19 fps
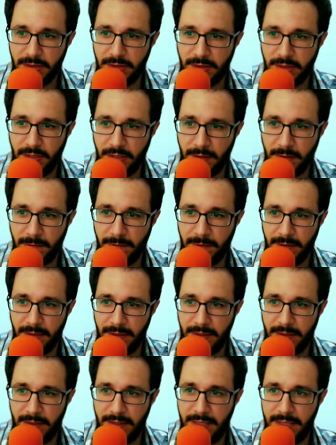yeah.
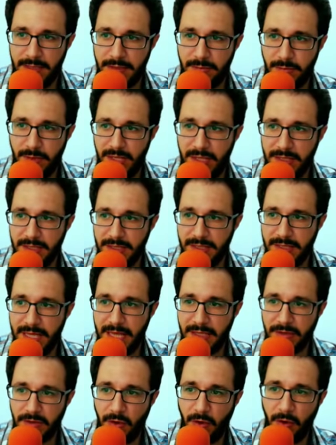This means
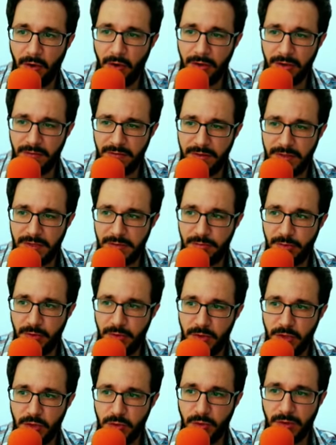that all of the
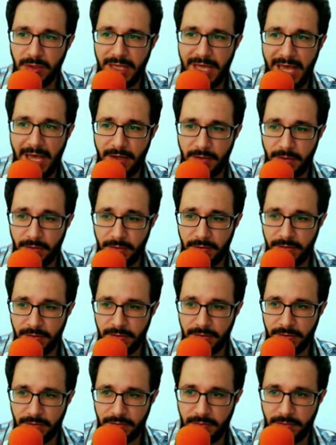spiritual ladder
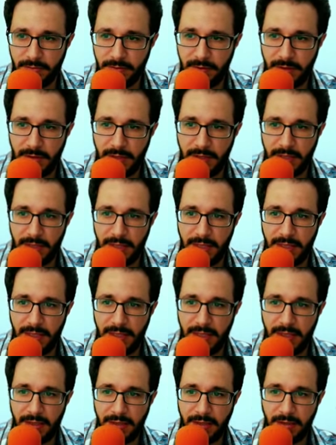
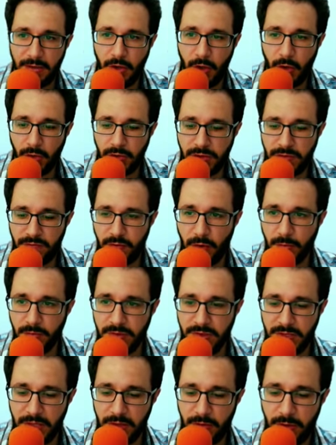goes from
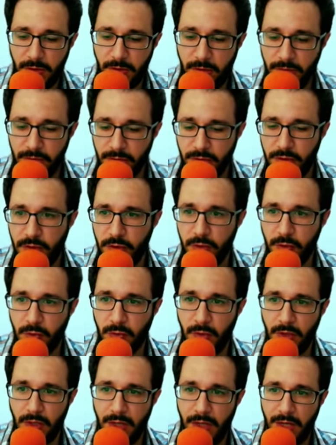0
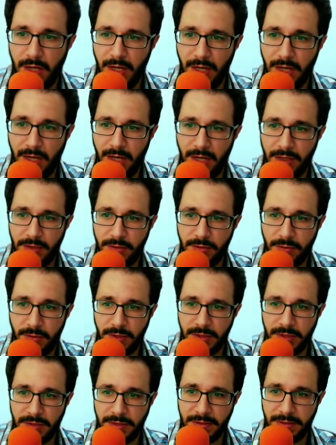to
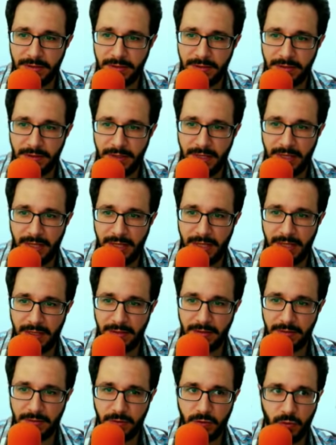
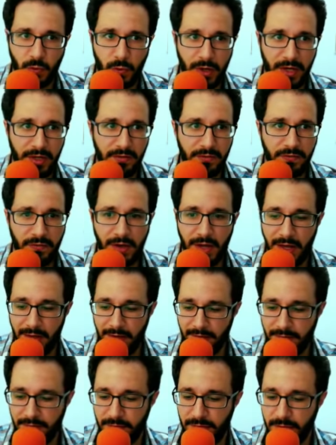
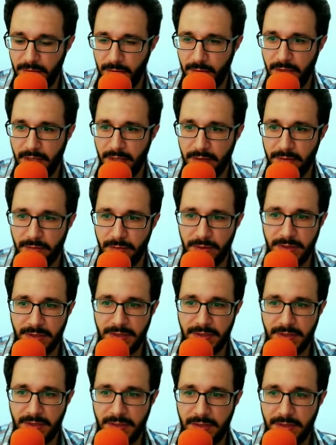125. You can't really
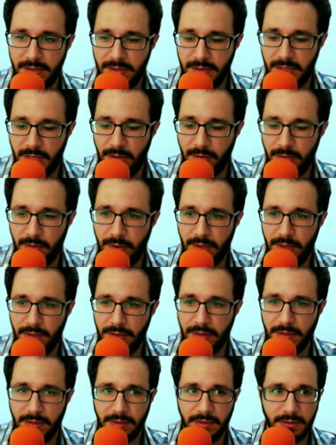see this now, right?
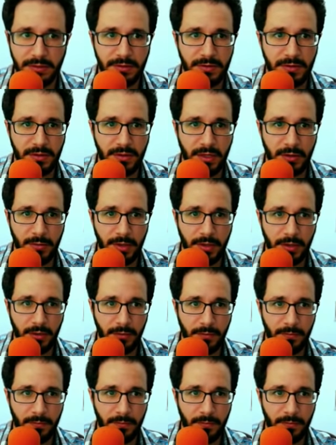I'll, there we go.